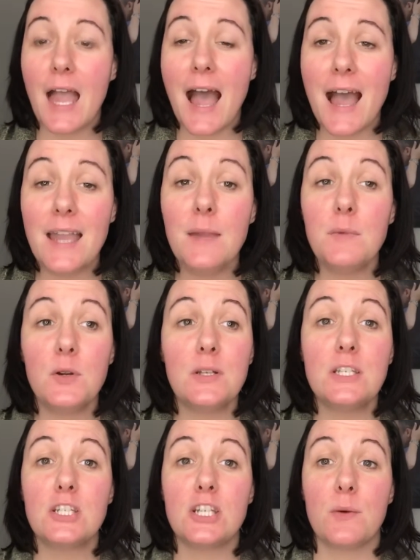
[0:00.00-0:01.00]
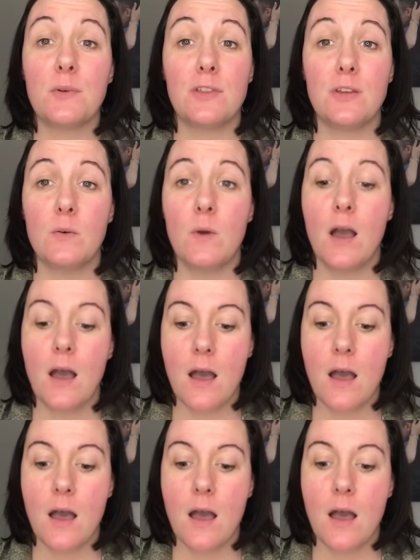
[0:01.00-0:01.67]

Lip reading: I am going to share with you